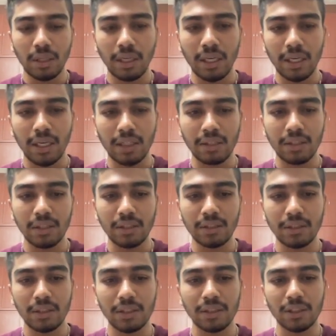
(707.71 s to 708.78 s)
and this
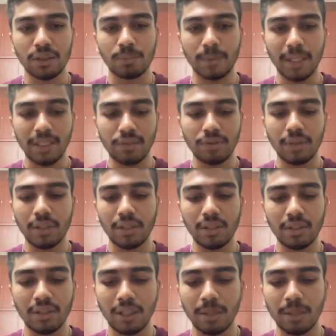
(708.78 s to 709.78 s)
is a sprite renderer.